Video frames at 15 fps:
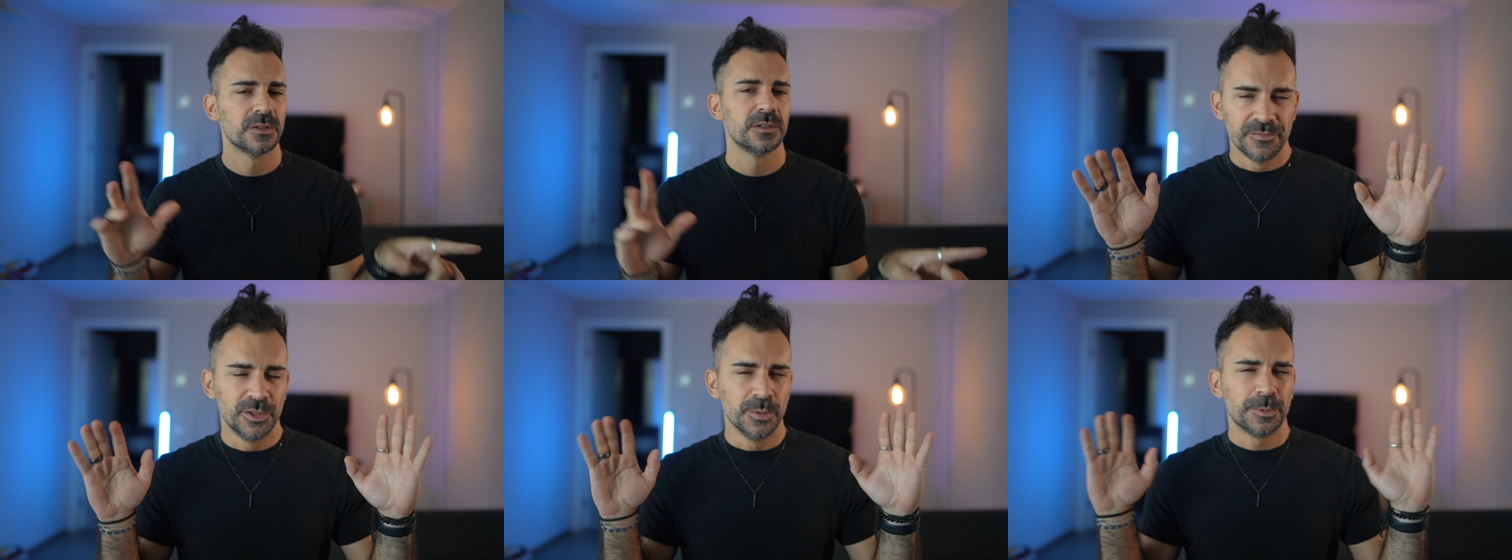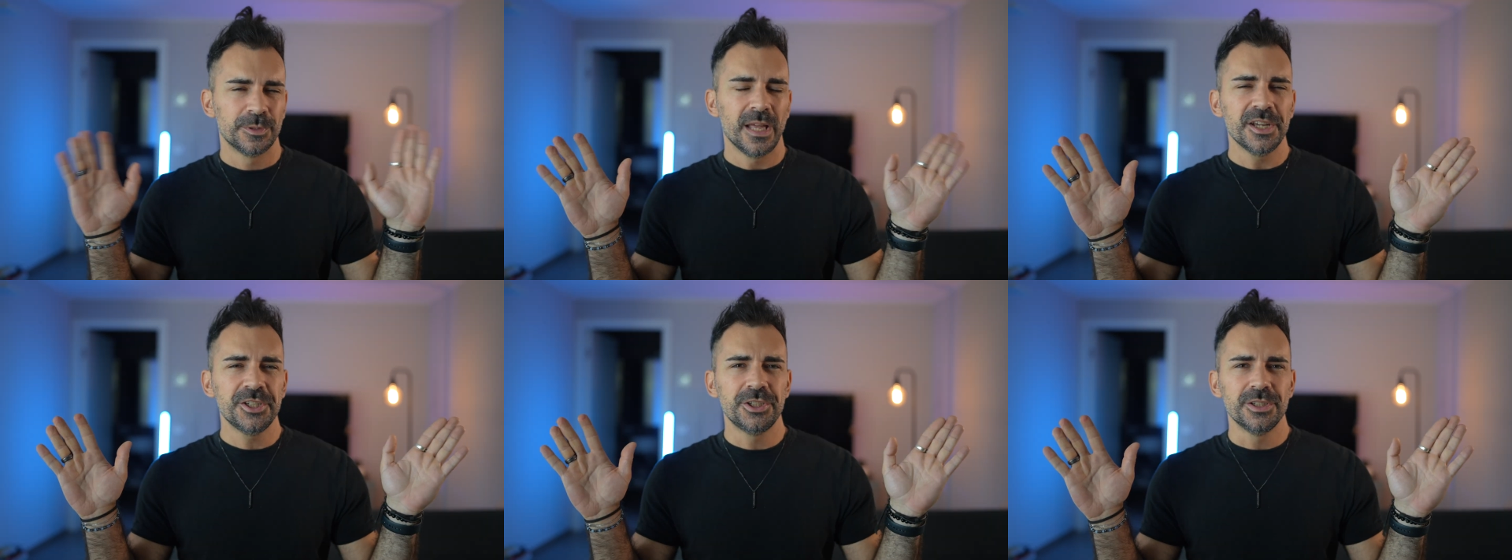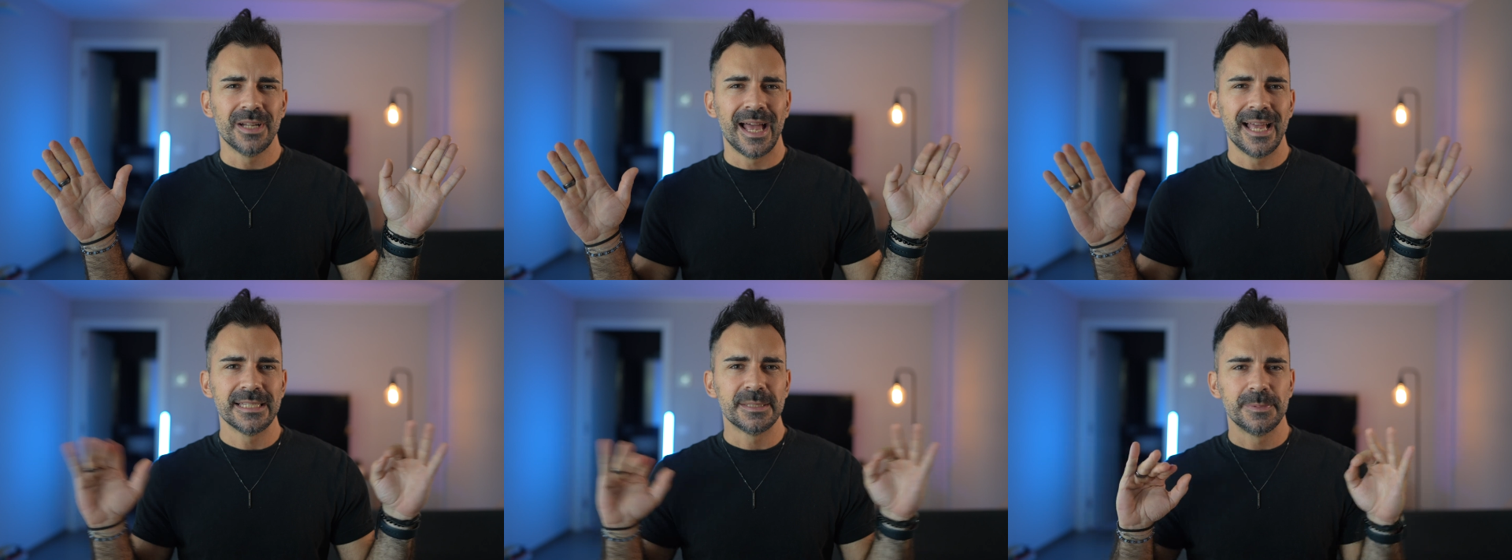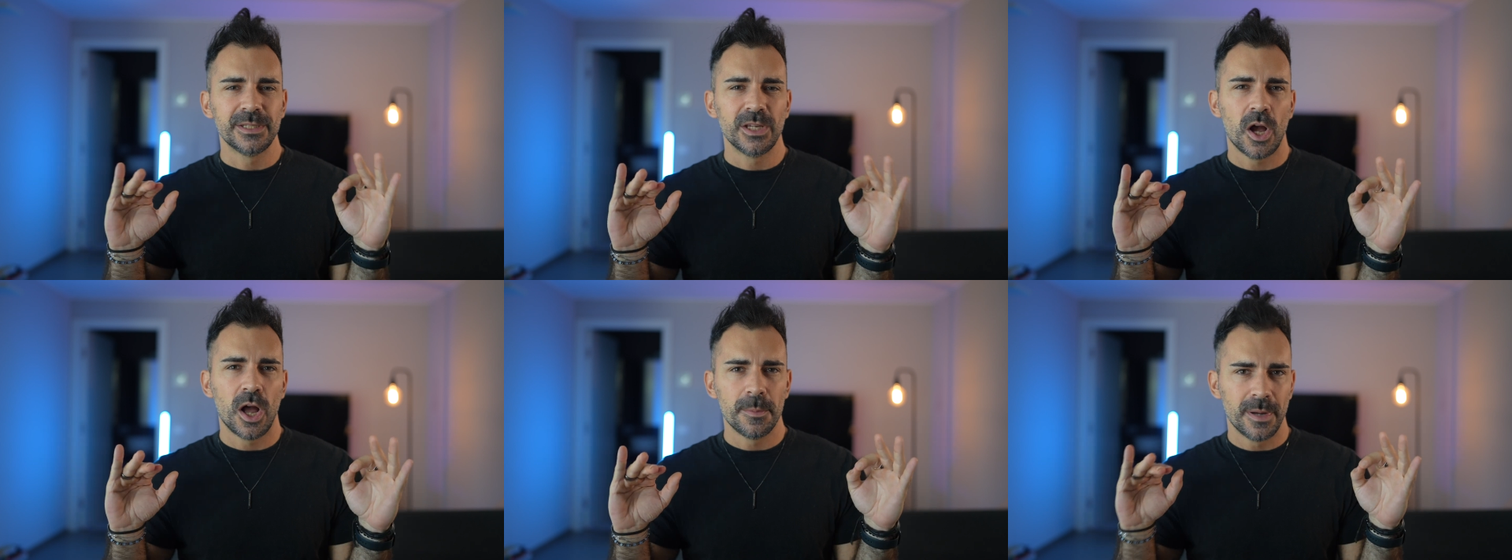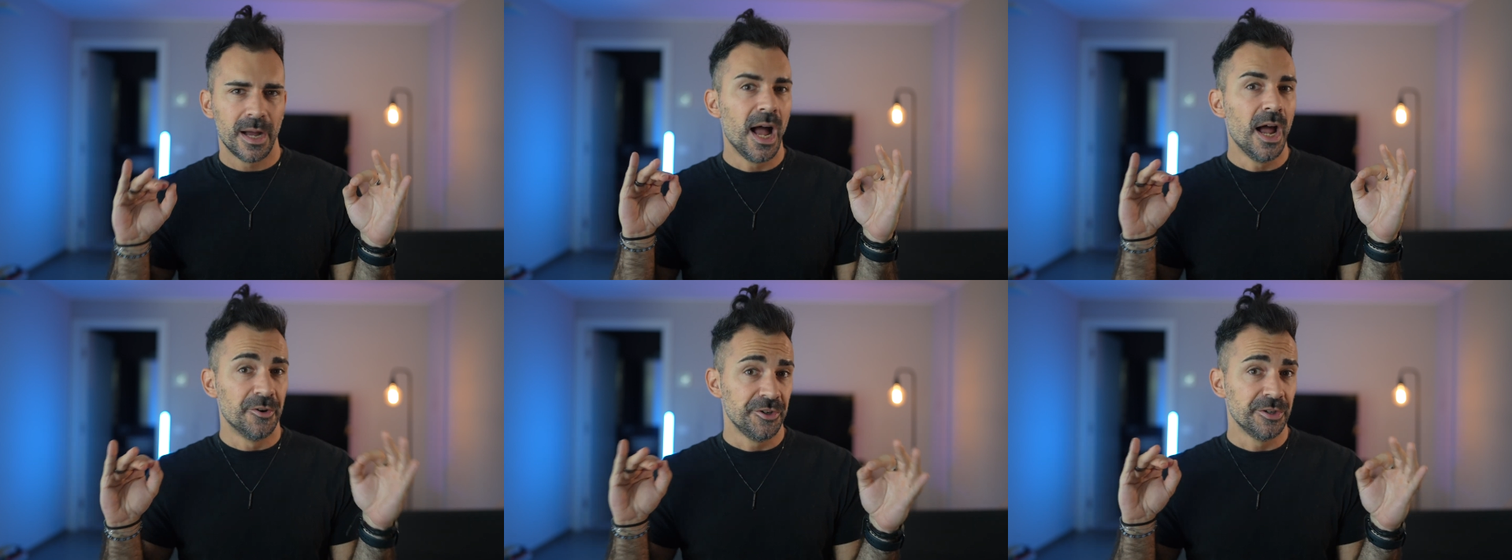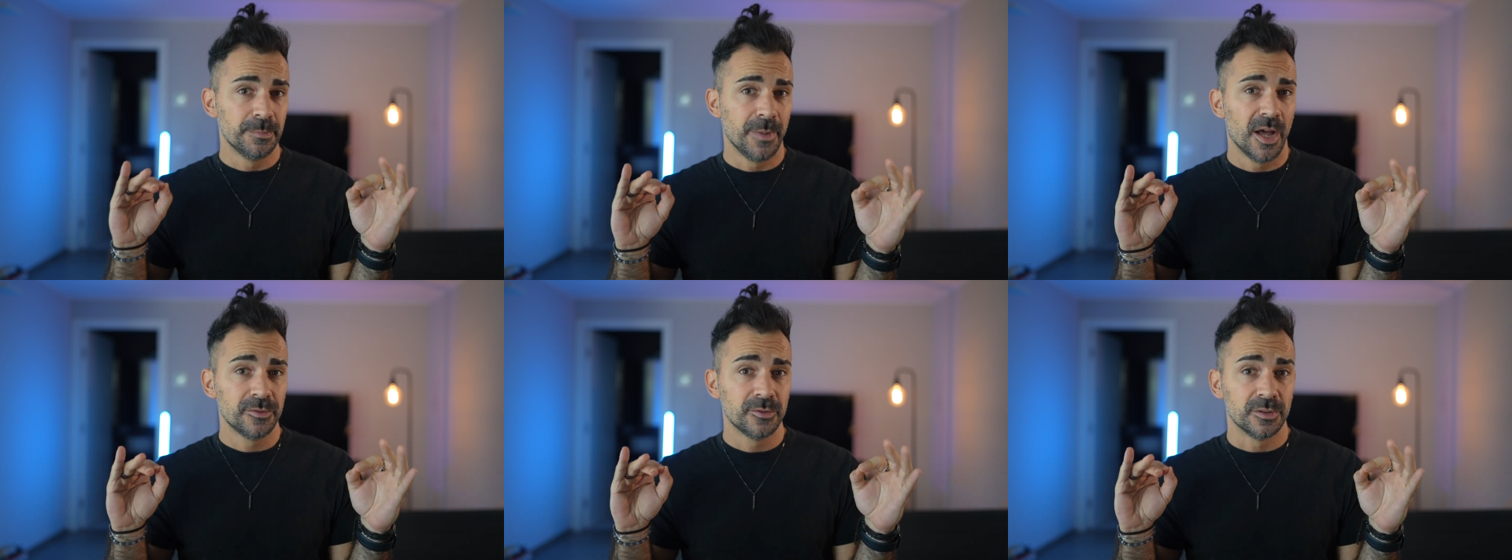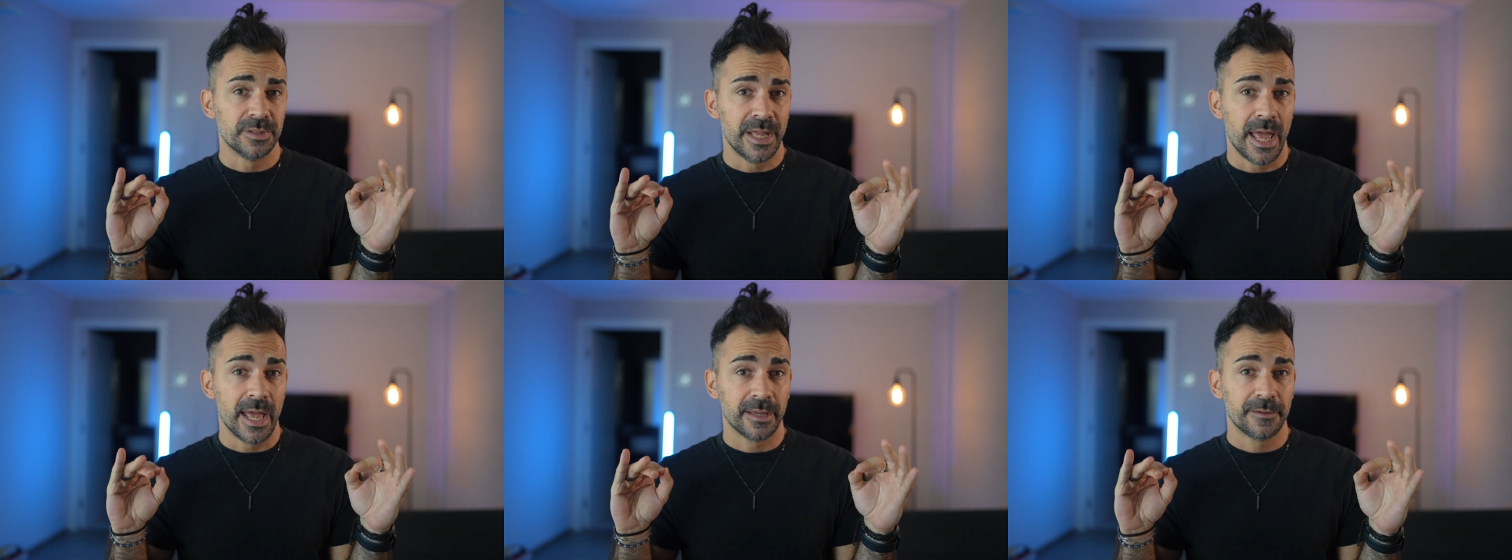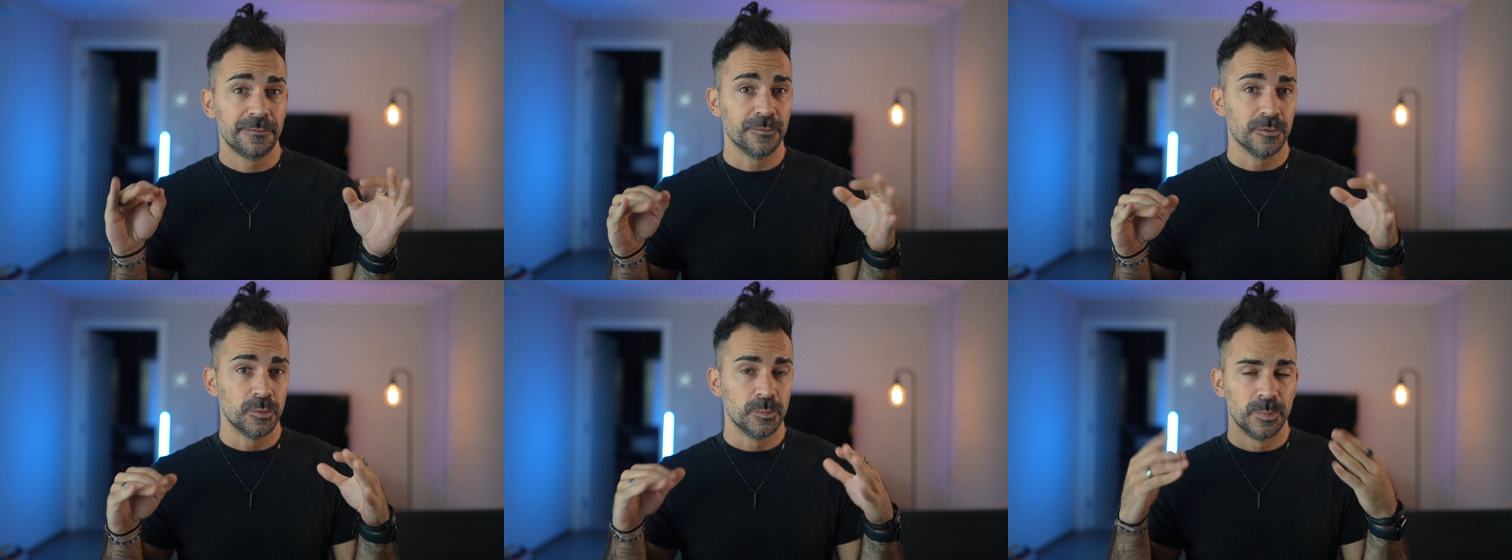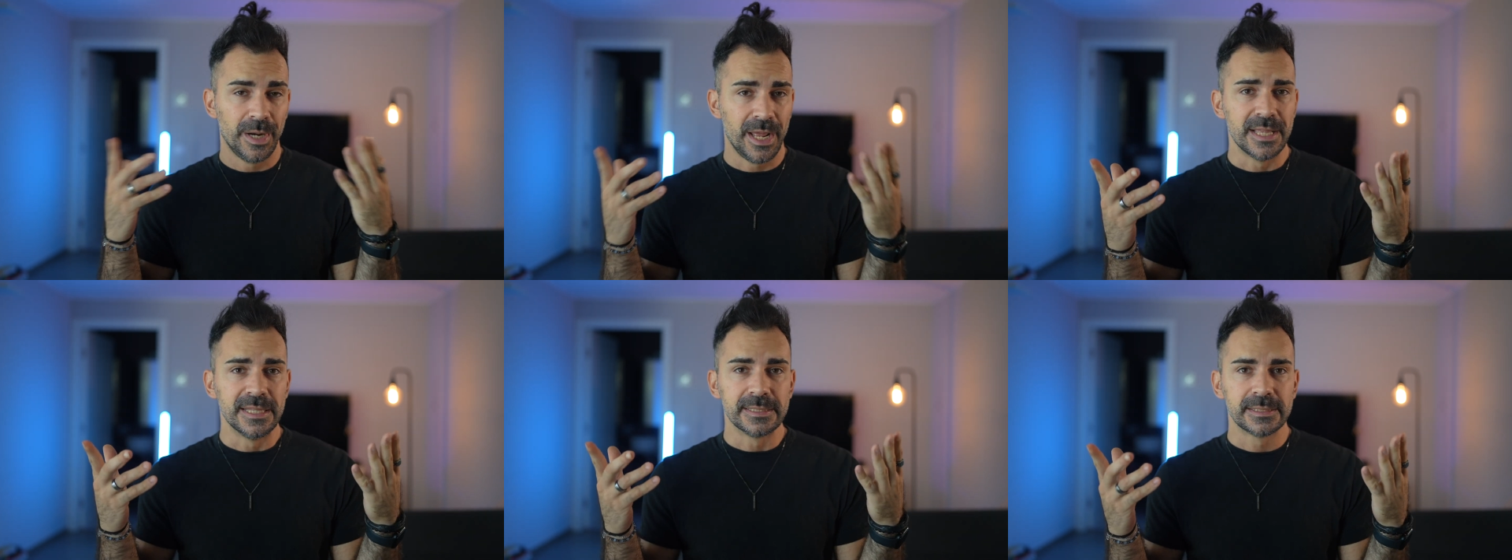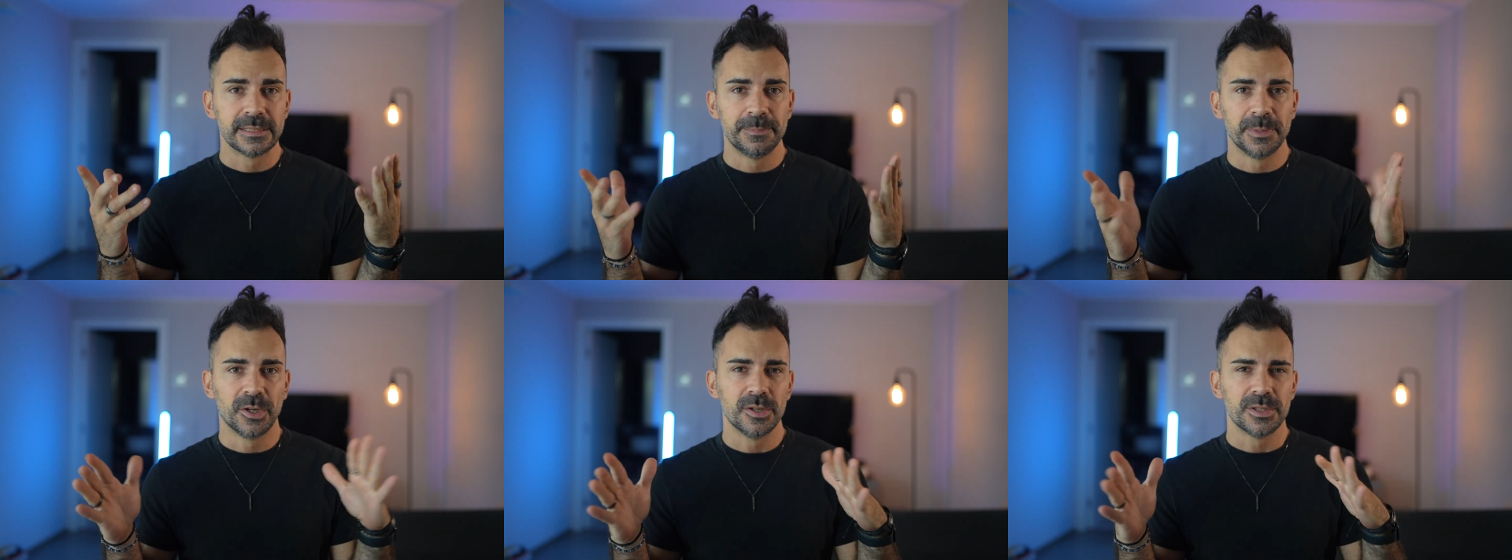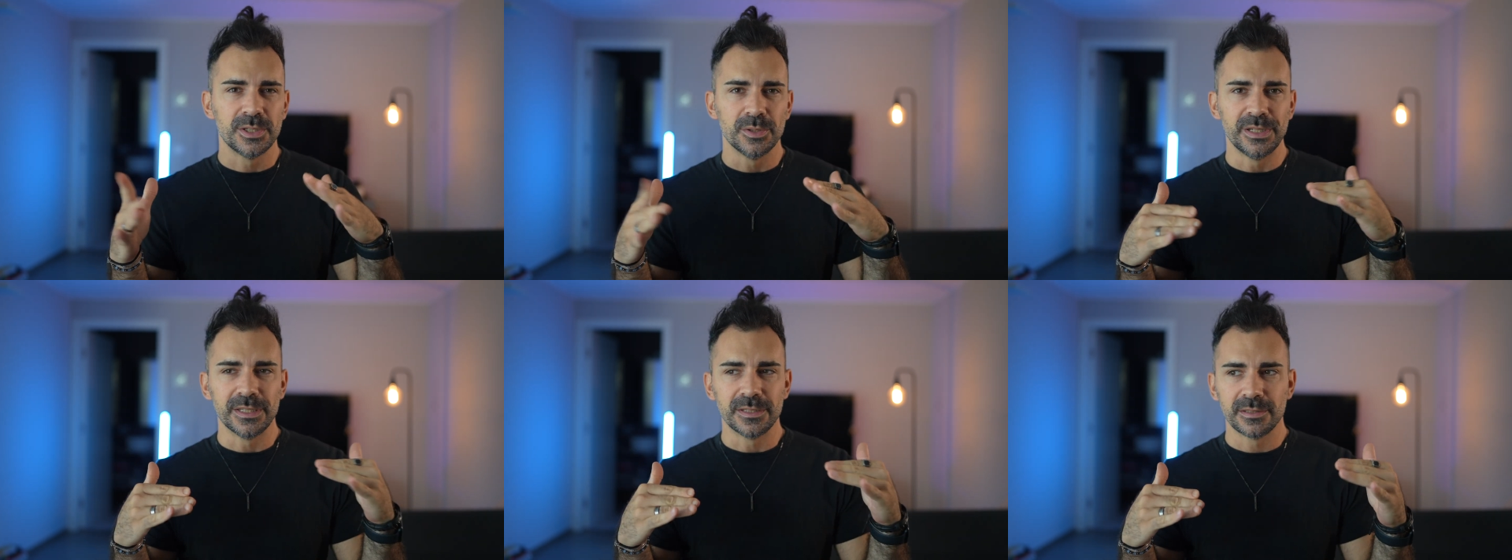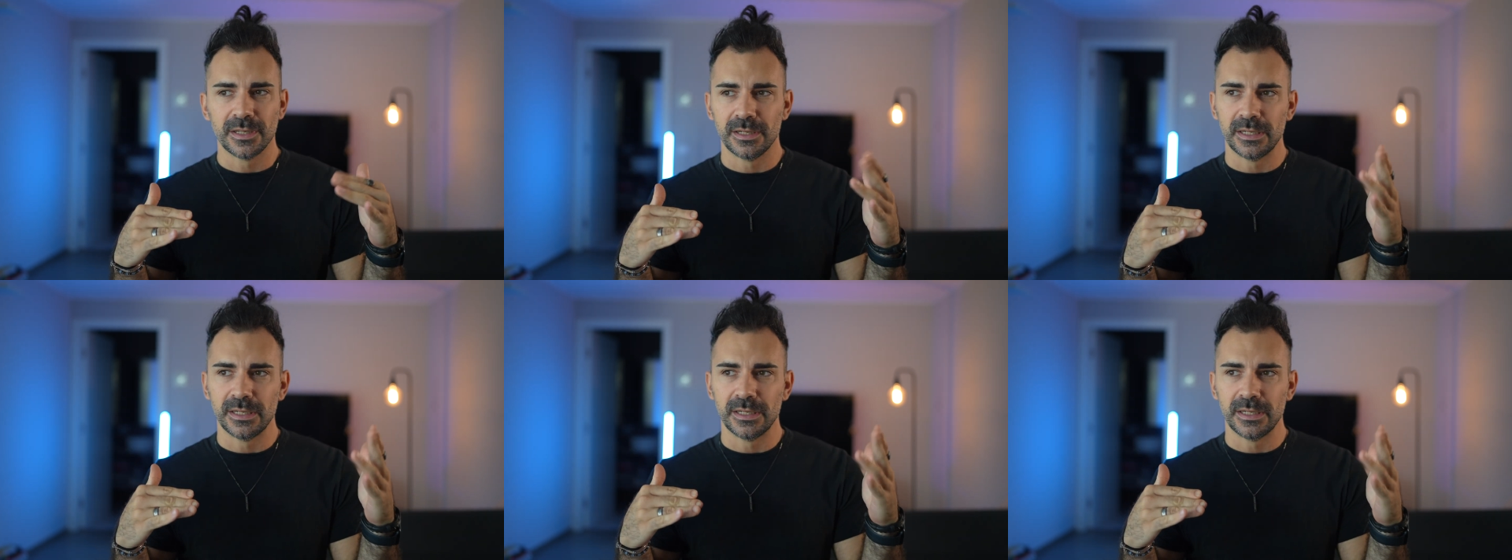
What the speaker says: Video production has become a real bottleneck for brands because you need